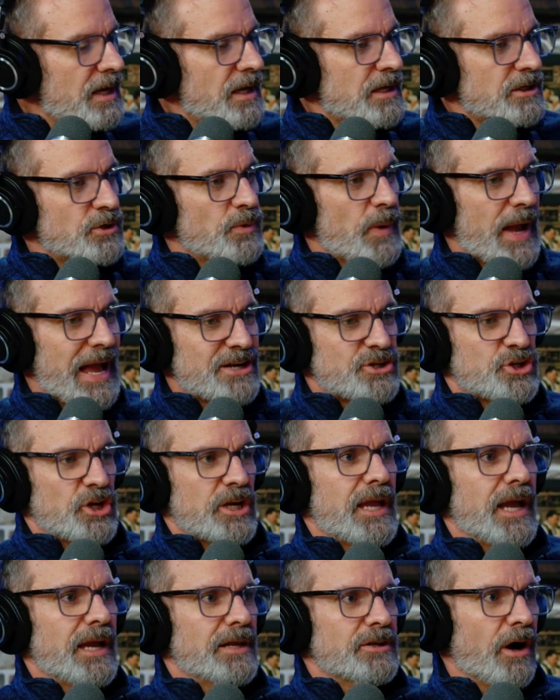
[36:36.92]
to
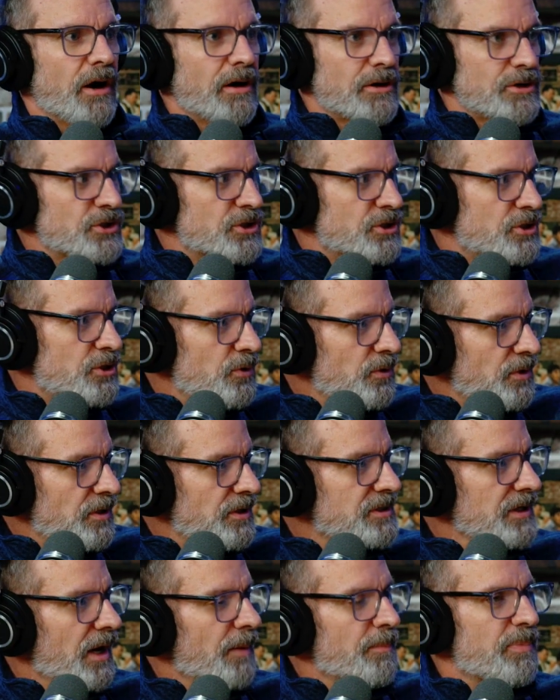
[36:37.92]
educate our
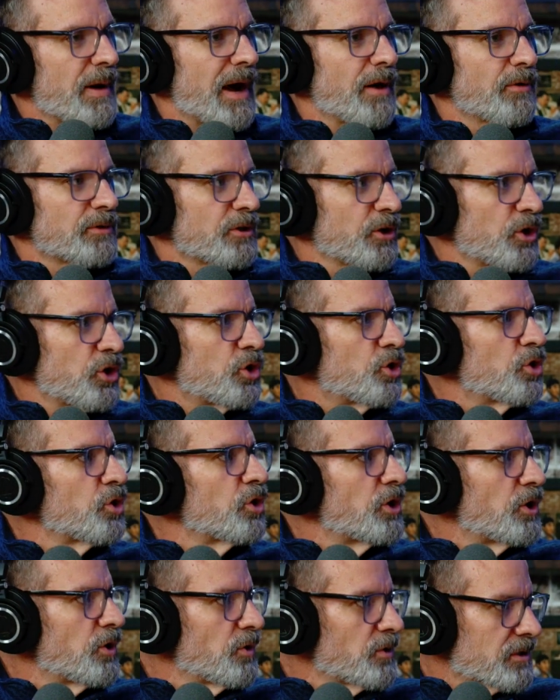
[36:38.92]
students about the
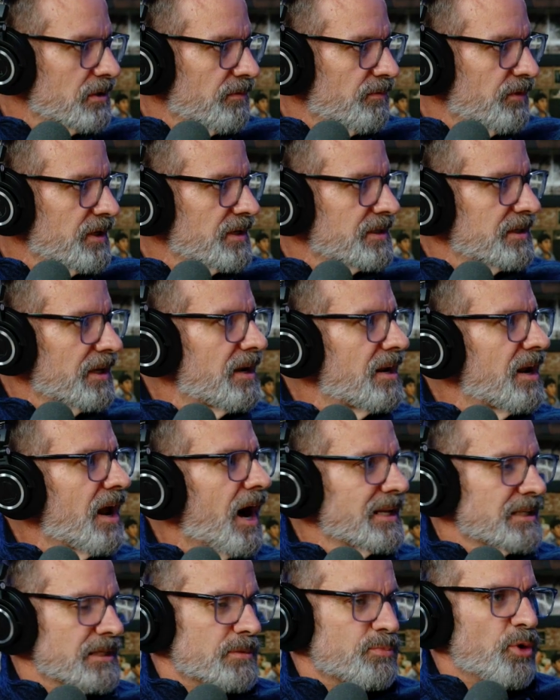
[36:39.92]
good use of this and
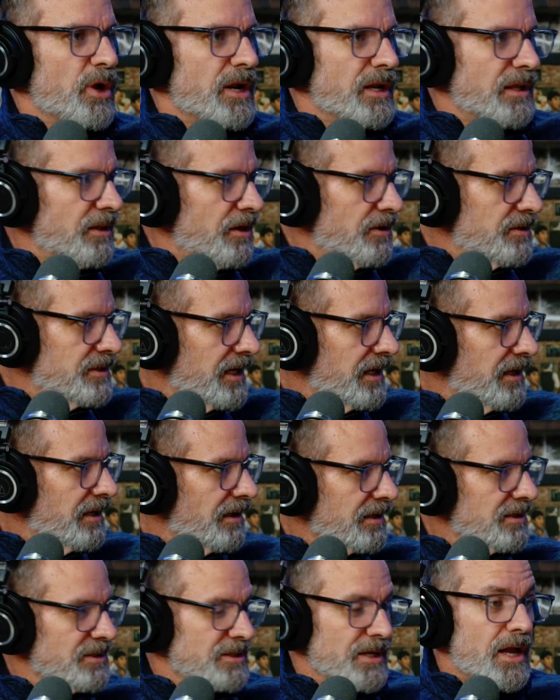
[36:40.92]
not spreading their
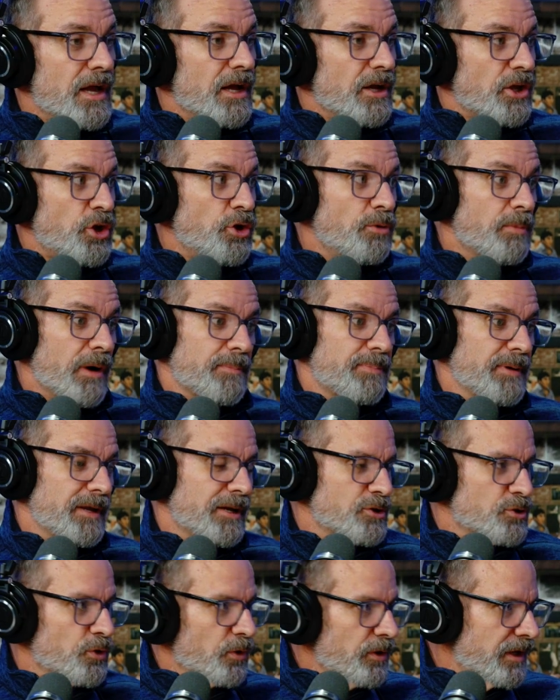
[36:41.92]
data? Because you might be
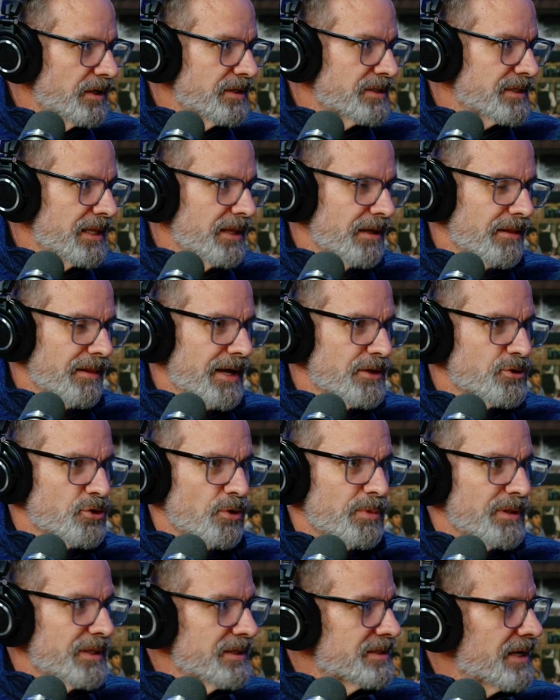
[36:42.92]
controlling it inside the
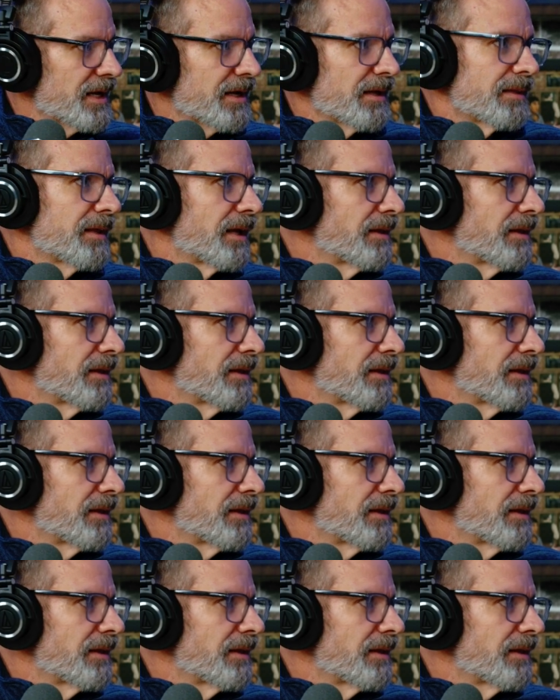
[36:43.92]
classroom, but the second they